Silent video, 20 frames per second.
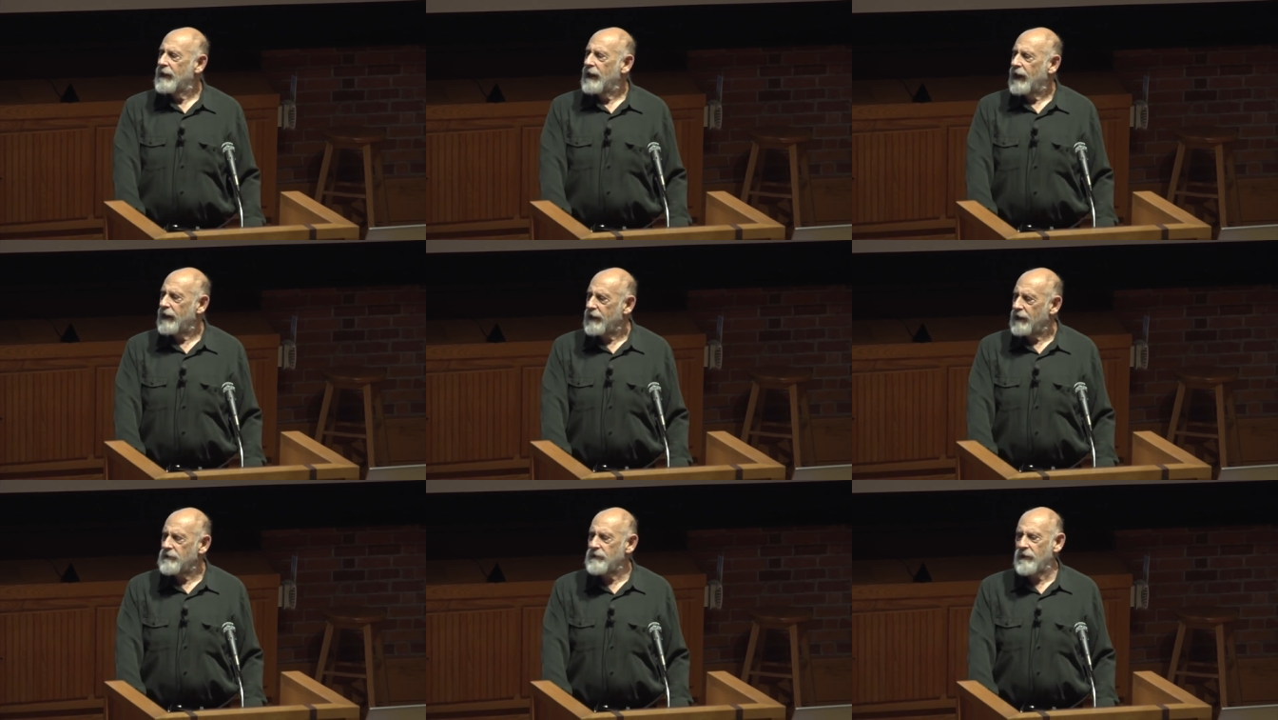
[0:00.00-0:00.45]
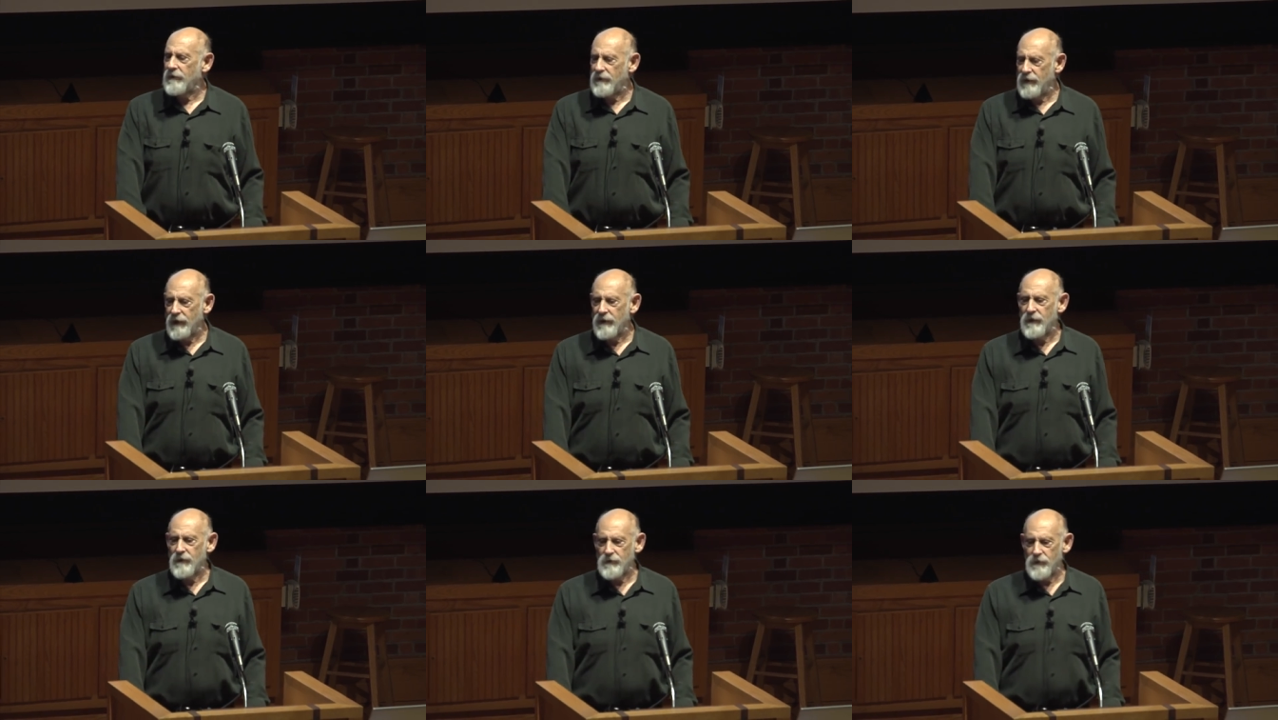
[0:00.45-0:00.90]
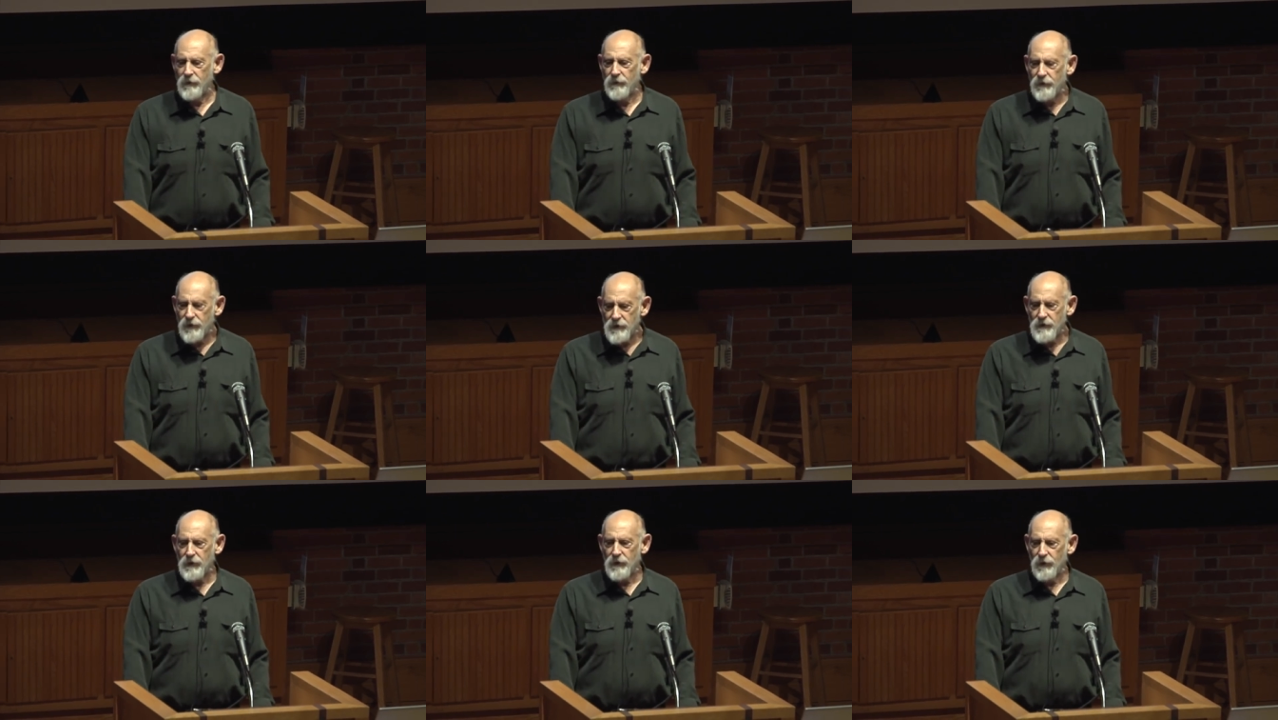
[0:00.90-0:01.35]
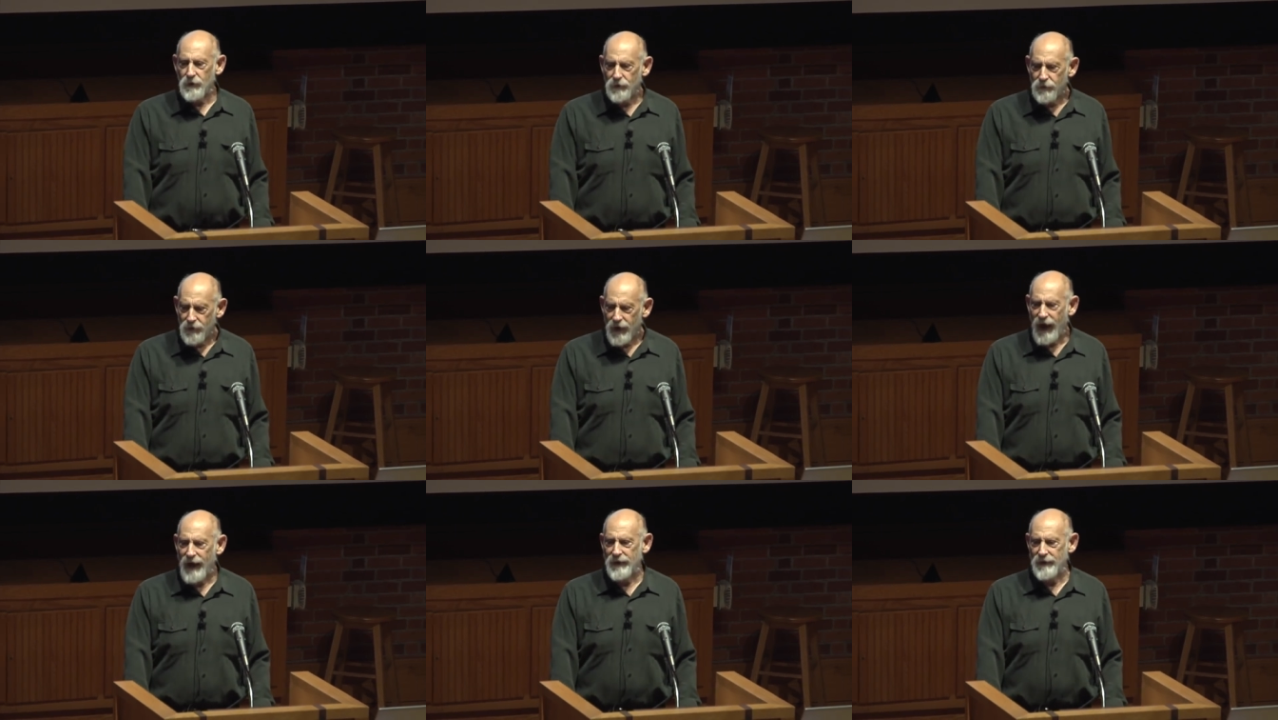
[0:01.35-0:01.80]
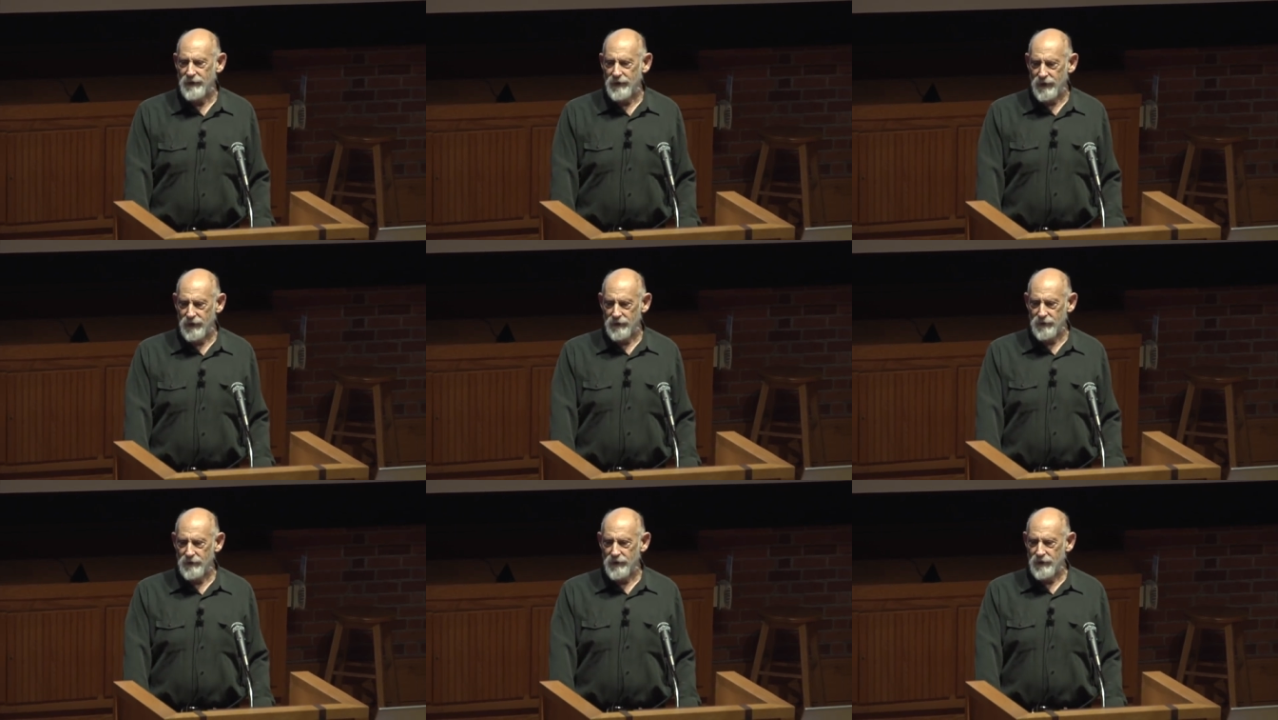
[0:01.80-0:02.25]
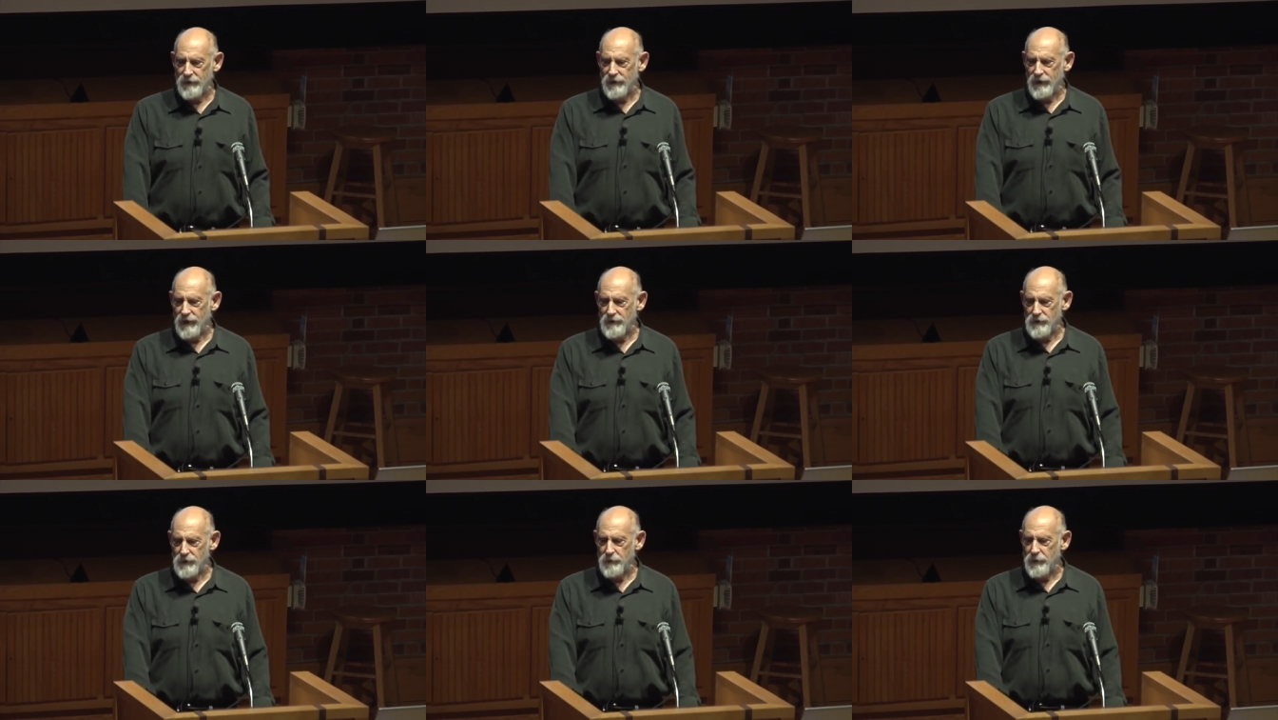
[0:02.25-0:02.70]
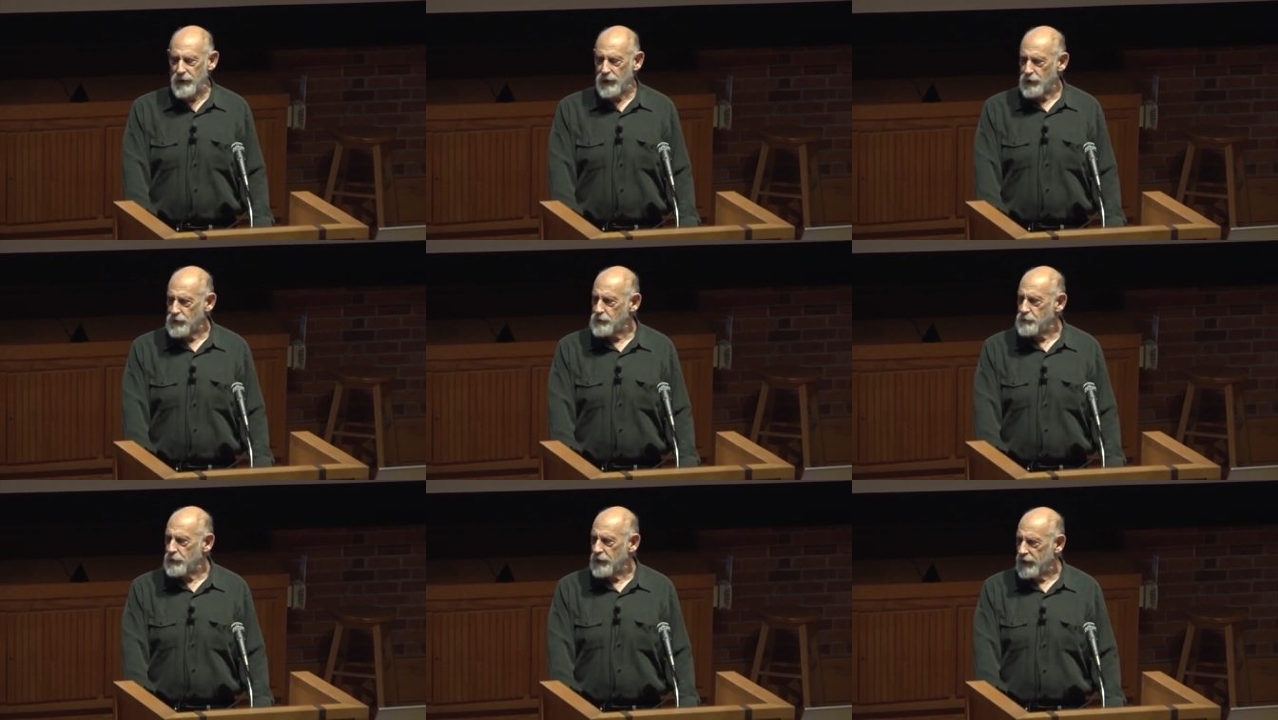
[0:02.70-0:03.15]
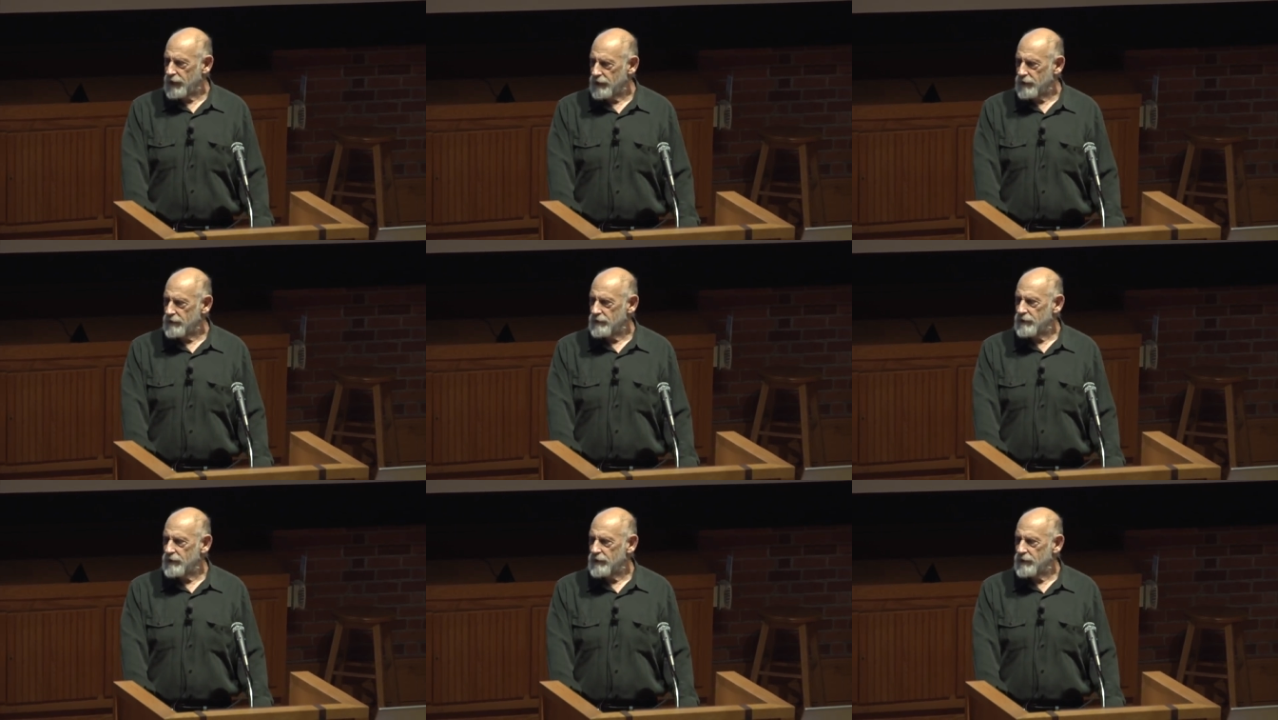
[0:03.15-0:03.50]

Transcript: I guess I think there's a physical fact there that has to be explained.